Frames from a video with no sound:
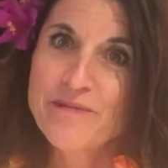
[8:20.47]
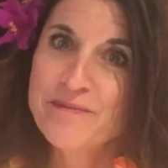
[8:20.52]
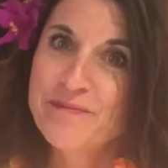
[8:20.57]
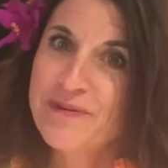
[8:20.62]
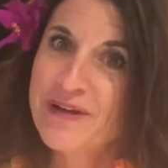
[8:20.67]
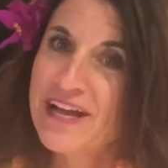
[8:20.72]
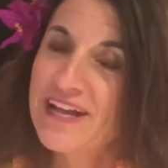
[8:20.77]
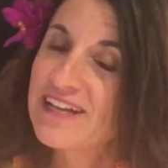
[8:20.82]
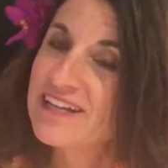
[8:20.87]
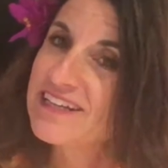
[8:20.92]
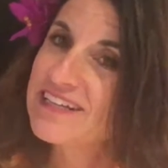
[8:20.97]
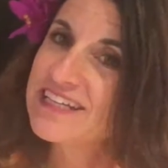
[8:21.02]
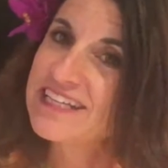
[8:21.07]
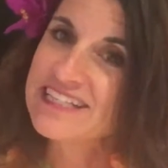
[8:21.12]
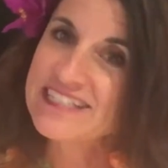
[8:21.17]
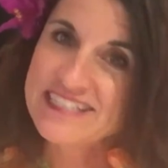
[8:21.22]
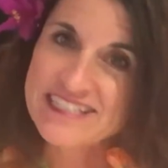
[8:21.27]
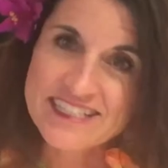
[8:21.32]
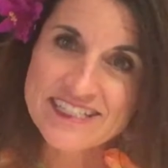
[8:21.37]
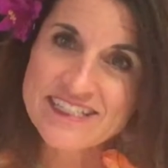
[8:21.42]
But
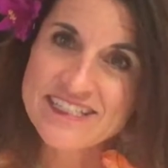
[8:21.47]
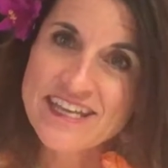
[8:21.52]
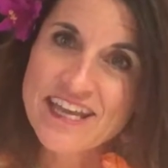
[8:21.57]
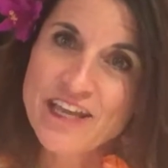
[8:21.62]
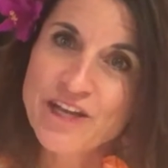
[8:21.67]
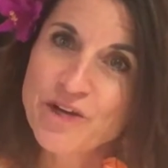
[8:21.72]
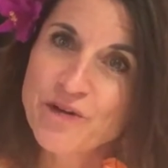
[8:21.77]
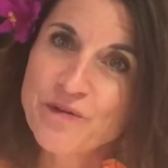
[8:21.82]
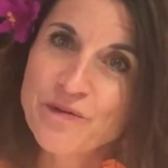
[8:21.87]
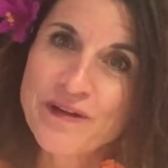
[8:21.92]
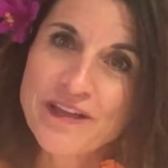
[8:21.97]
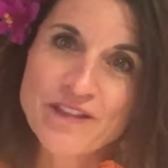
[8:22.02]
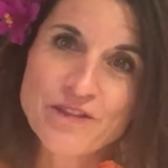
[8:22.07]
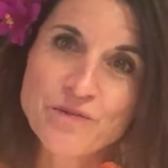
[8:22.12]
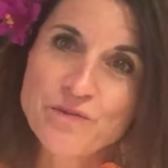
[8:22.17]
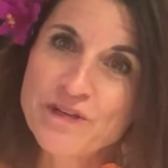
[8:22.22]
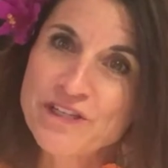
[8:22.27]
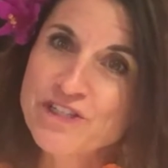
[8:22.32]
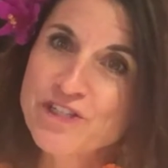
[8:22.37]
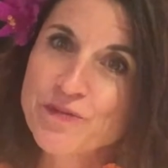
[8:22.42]
it did take away the
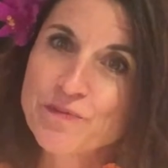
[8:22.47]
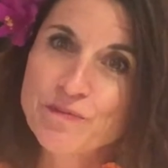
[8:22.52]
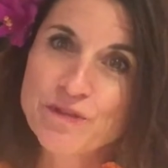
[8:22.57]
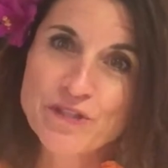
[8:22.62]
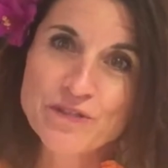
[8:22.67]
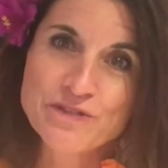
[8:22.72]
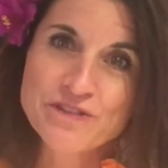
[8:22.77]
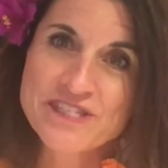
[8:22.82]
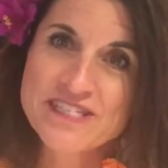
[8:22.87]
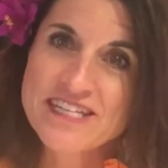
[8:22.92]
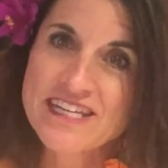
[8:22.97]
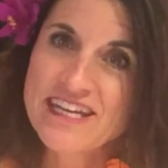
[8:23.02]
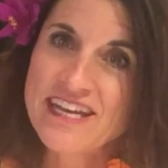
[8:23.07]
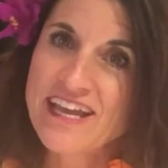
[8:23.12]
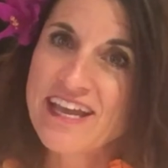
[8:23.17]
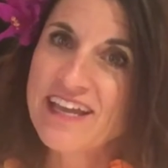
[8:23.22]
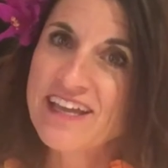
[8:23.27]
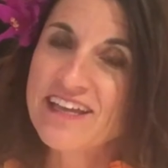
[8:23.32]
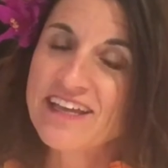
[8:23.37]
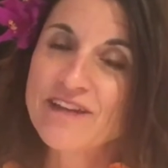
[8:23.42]
winter blues
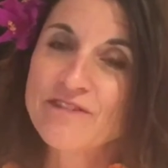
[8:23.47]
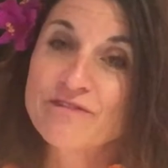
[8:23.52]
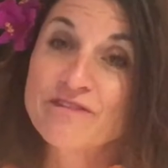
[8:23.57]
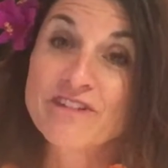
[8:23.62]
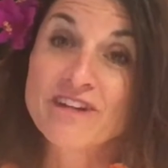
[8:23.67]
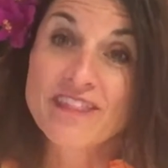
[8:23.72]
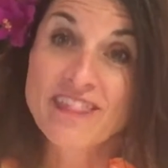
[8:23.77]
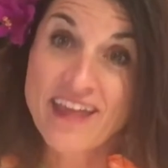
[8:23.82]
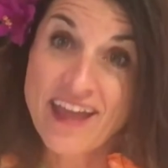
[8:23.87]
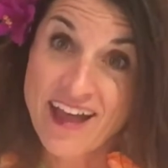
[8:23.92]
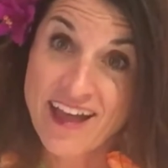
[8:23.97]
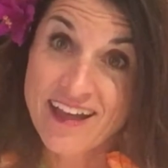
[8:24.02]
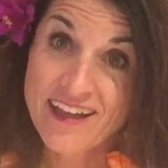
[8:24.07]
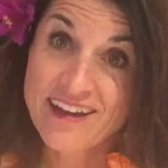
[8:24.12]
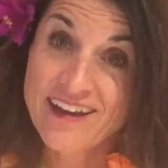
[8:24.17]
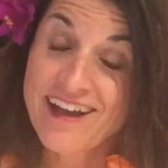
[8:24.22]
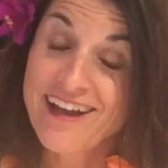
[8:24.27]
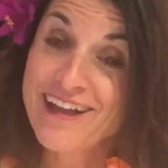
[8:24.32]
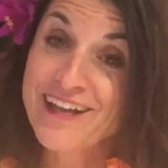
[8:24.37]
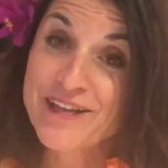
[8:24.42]
today, and for that
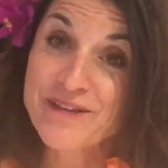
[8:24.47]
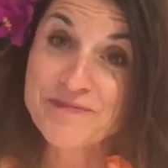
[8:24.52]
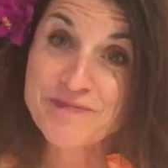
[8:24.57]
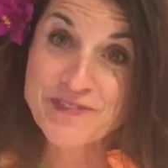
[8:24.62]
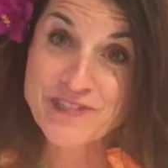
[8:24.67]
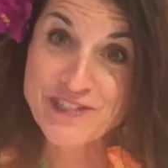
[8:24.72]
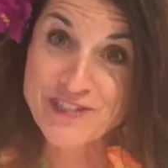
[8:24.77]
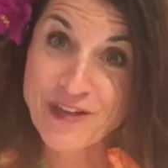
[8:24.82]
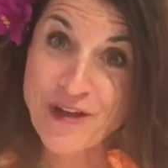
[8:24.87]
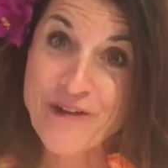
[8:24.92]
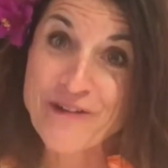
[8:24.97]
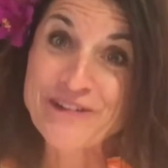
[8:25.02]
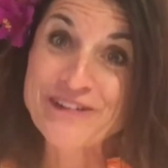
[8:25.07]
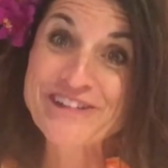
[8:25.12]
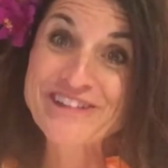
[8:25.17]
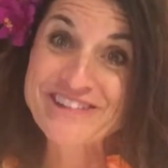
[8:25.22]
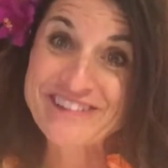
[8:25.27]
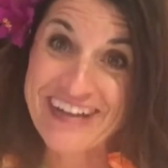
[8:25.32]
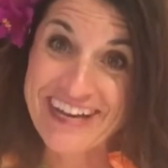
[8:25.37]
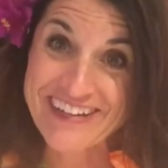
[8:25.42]
I am so
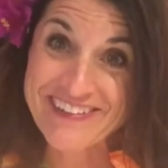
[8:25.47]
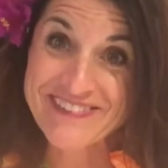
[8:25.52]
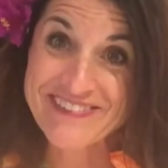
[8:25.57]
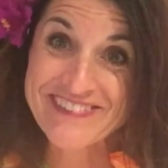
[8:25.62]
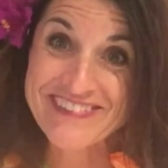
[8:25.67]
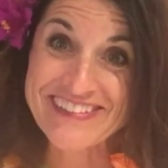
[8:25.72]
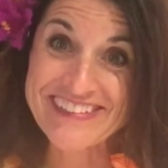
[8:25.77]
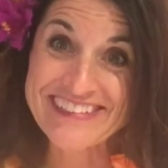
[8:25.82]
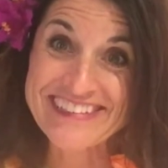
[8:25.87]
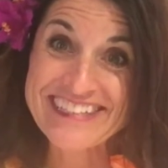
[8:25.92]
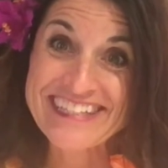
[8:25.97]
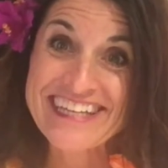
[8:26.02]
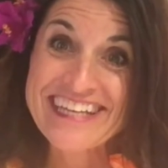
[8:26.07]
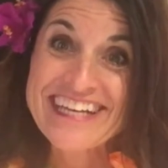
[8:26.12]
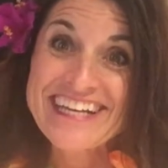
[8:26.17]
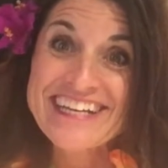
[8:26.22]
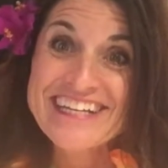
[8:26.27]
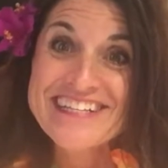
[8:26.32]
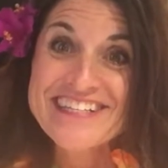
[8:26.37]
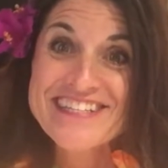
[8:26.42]
grateful.
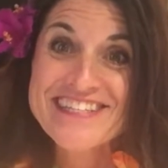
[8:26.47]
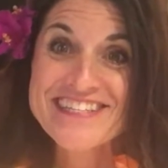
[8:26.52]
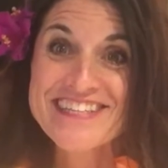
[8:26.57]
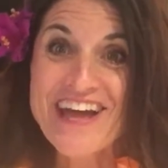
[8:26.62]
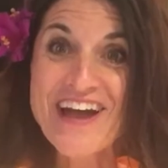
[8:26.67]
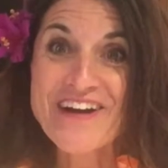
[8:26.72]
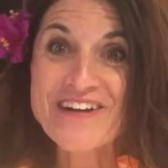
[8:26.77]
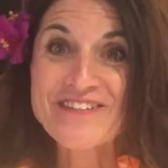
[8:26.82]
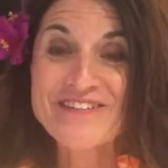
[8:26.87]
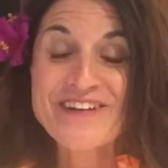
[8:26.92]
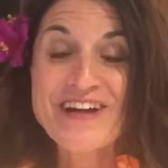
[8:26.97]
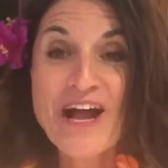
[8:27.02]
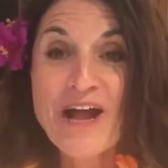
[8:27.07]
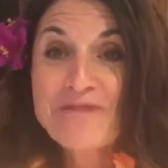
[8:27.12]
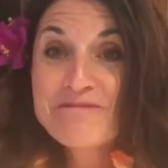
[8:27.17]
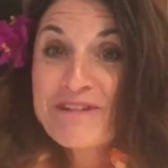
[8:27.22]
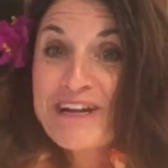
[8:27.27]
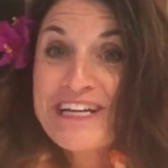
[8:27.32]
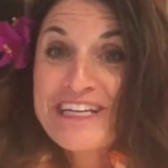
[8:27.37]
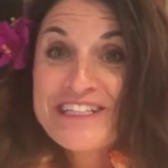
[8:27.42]
So
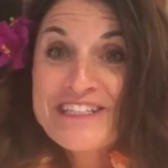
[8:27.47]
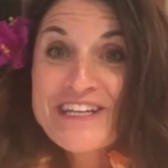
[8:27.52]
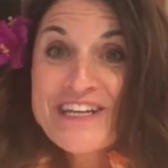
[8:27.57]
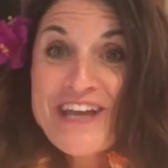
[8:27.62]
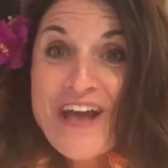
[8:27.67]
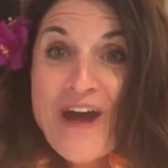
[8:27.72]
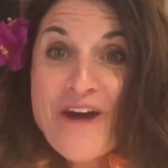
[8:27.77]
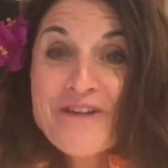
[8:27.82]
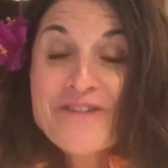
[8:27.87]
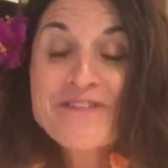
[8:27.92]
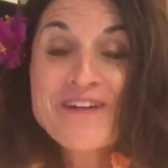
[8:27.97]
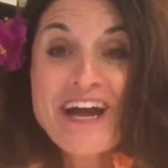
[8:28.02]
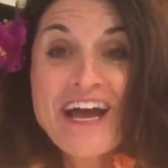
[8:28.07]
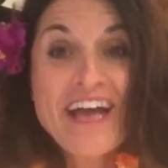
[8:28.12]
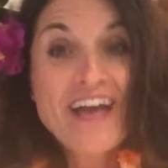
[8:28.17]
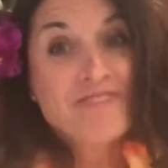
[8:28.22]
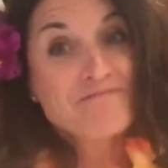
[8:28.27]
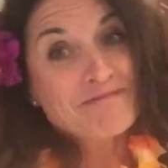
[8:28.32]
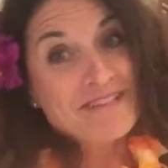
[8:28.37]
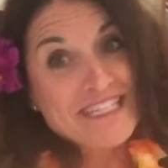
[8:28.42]
I'm ready to go. I
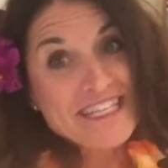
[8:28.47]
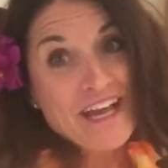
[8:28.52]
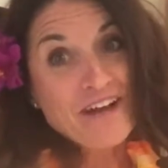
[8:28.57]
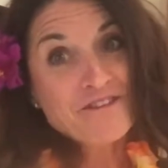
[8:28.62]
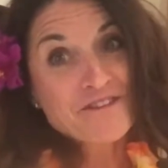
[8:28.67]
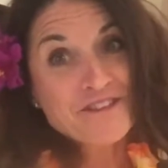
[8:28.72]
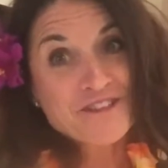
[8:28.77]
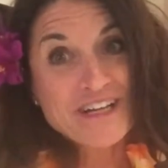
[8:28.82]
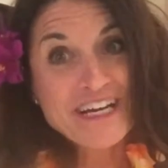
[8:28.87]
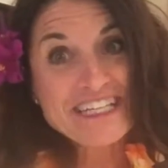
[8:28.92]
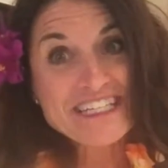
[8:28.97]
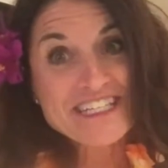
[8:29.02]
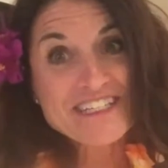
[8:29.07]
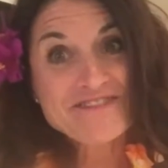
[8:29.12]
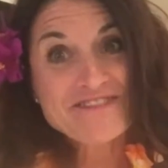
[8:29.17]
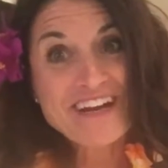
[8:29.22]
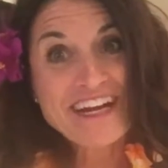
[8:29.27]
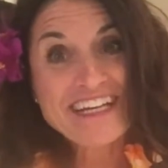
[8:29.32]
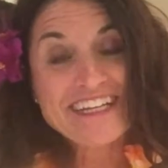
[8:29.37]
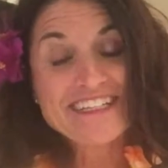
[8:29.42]
have myself dressed and
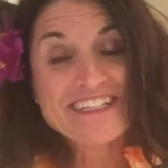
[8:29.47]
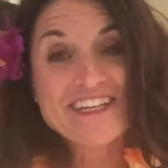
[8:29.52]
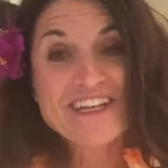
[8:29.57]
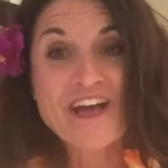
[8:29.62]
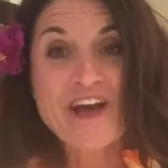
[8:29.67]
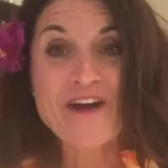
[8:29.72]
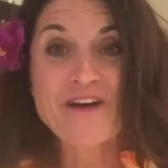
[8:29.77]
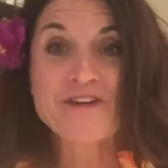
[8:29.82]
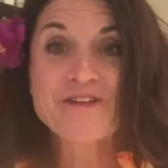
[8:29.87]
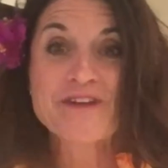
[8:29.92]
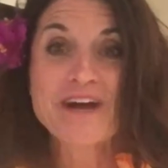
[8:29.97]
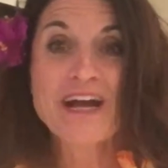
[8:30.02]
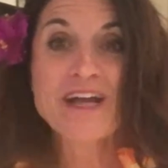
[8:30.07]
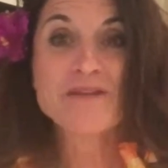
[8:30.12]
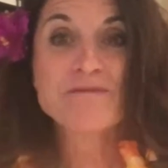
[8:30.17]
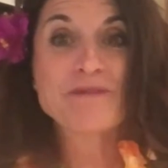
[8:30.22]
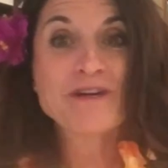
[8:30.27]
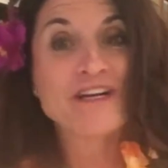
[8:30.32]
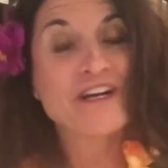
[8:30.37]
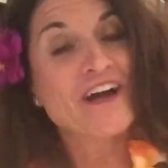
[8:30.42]
ready to go. I
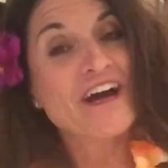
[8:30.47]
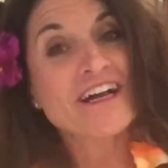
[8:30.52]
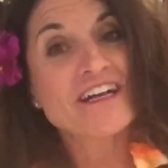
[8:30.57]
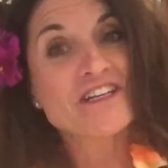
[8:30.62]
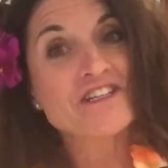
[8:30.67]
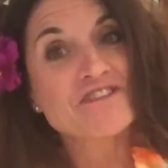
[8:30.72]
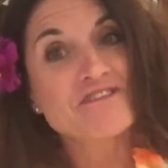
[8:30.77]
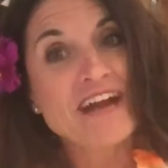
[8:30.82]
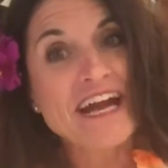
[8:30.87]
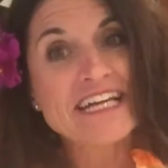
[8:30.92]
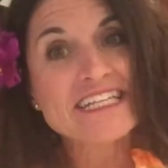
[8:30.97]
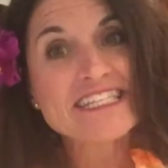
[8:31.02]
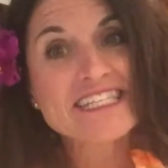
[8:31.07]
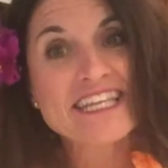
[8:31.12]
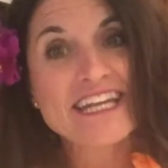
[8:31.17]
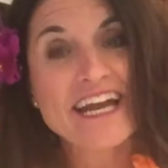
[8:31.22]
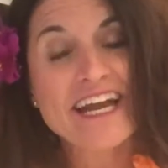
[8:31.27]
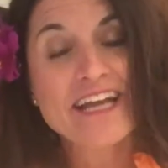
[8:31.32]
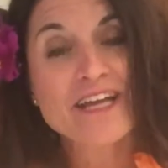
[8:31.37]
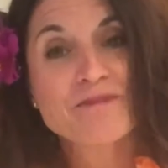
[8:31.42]
put on a dress
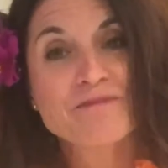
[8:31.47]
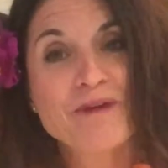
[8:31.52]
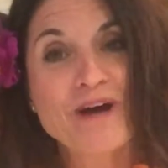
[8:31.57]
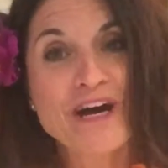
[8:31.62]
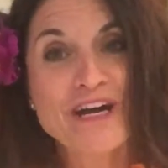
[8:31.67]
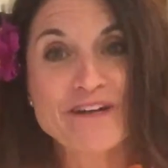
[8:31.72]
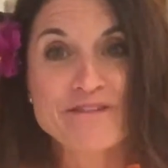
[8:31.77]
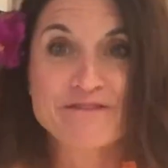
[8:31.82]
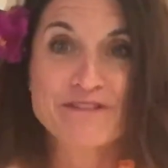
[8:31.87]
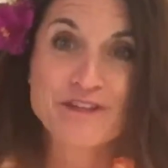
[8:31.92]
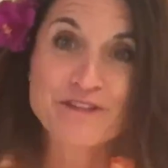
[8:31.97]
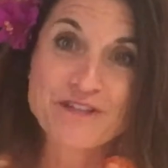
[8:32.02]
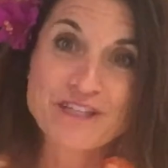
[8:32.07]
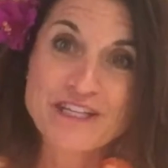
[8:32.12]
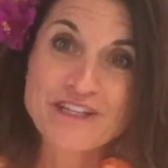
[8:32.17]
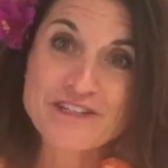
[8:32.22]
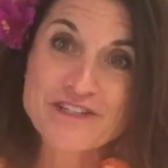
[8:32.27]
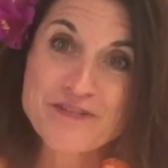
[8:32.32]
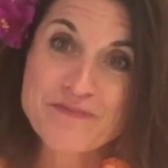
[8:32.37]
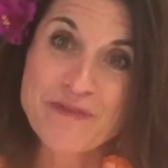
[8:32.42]
that I had bought a few
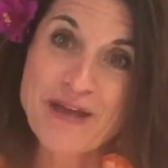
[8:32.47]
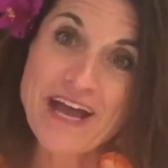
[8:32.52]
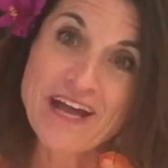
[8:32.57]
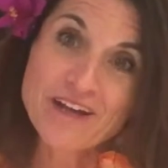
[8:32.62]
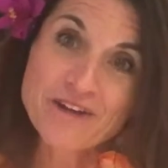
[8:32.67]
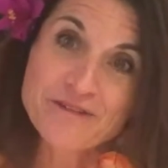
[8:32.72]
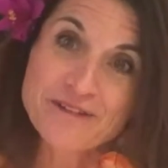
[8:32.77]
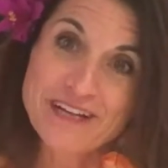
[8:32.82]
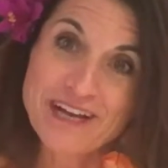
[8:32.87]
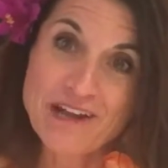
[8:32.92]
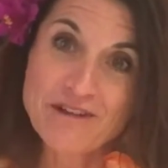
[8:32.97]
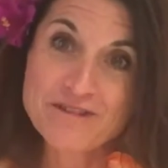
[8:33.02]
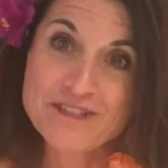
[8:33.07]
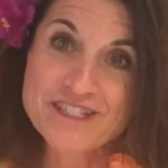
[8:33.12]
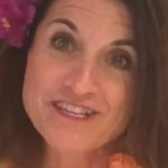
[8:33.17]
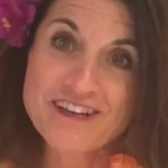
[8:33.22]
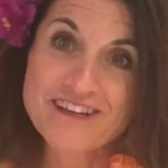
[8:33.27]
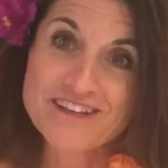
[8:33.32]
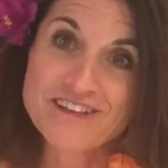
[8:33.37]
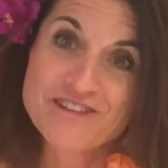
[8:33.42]
years back when I was
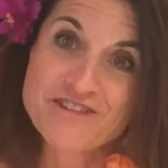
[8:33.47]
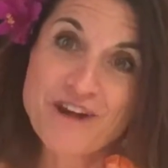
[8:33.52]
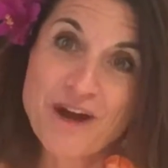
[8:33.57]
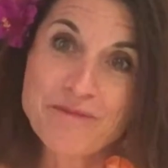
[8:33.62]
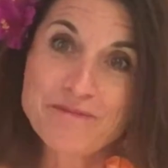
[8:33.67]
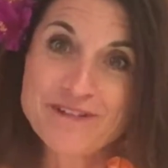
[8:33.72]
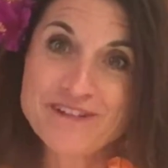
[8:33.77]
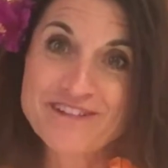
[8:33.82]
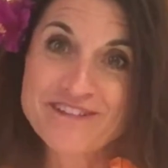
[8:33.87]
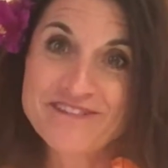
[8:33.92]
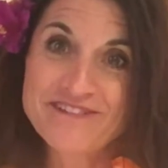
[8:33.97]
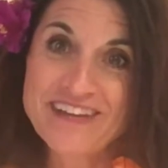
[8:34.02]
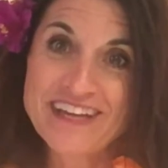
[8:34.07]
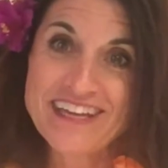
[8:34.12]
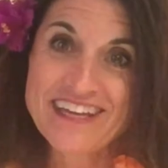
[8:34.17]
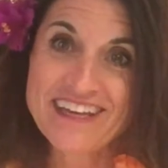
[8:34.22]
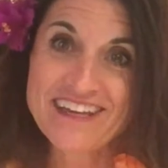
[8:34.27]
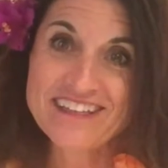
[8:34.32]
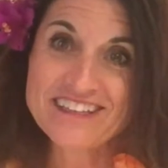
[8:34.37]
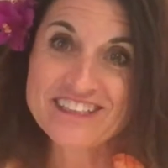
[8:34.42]
on a tropical
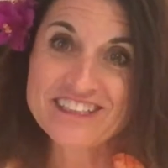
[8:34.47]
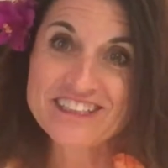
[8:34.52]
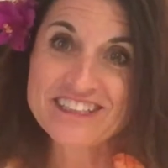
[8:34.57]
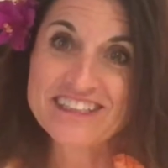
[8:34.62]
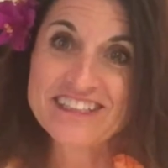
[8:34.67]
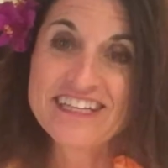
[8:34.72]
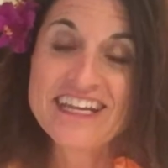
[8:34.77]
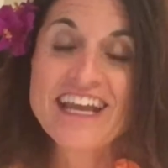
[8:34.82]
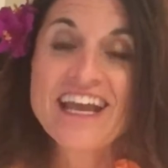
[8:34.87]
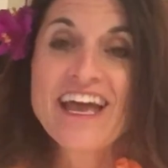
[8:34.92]
vacation.